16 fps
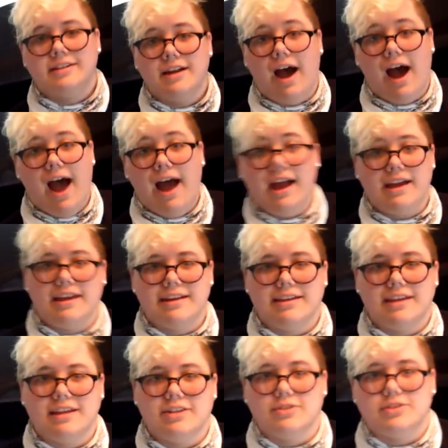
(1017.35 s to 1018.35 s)
hi,
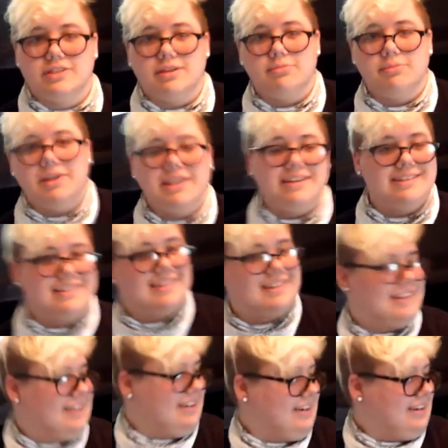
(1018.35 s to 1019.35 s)
can you um, see me? That might
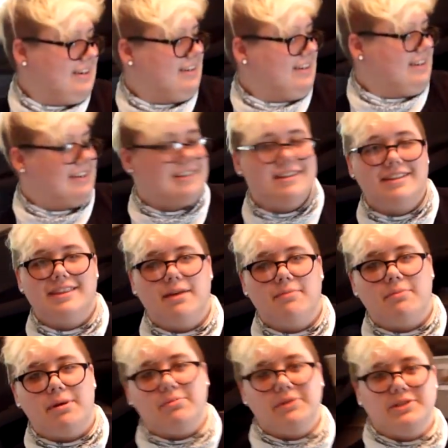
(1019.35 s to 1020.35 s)
be too extended. That
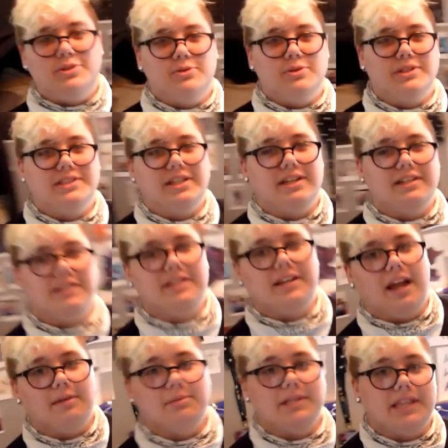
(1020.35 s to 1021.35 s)
might be too extended.
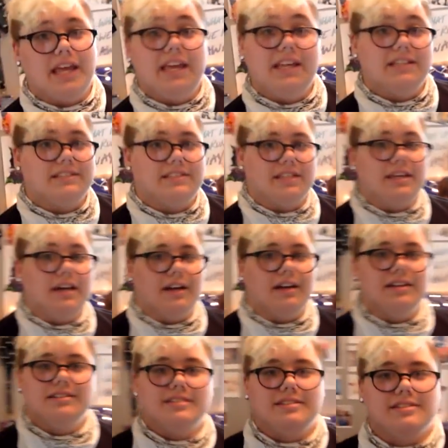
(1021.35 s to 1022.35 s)
I mean, yeah. they can see
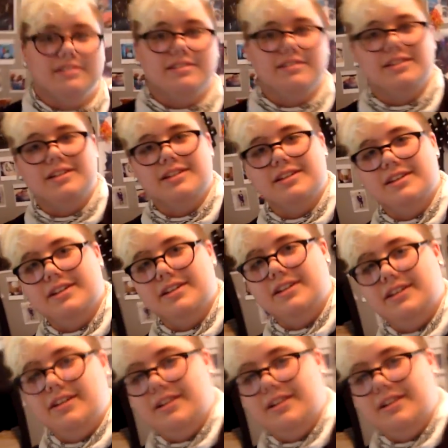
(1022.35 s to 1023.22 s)
us. That's true.